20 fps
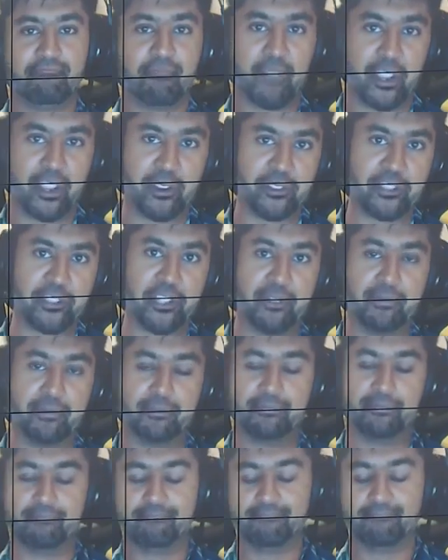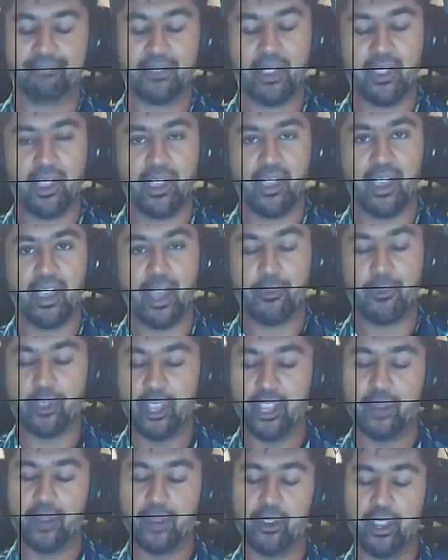Hey, Christy. I'm good.
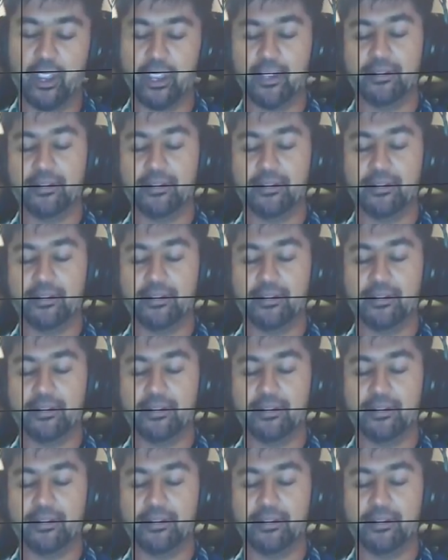I'm great.